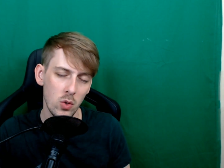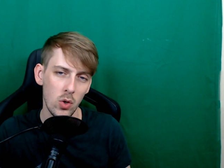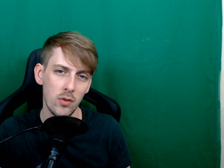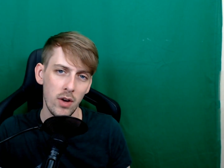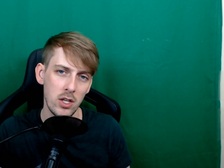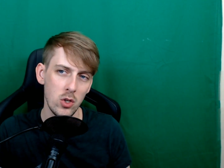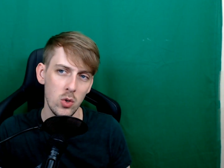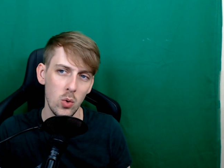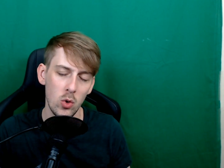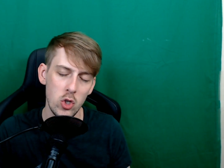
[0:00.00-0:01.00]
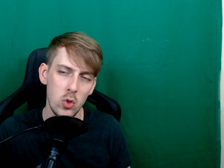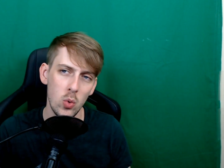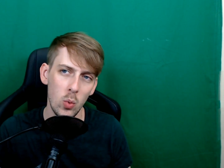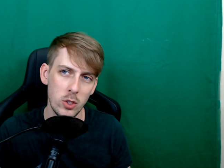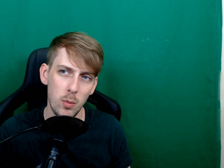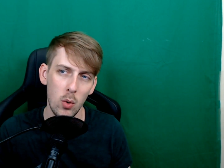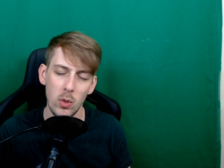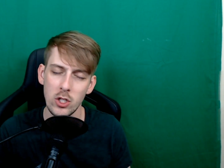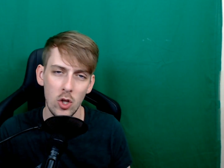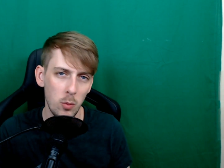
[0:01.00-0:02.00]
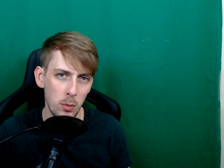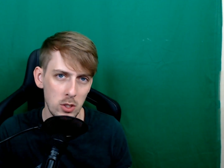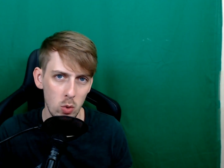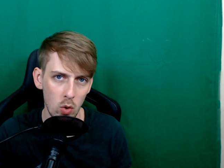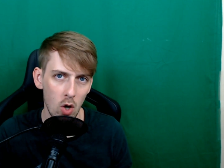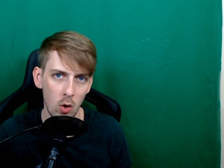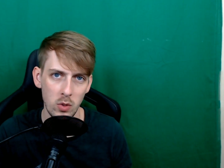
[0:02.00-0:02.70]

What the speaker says: or if I knew which clip would be too long,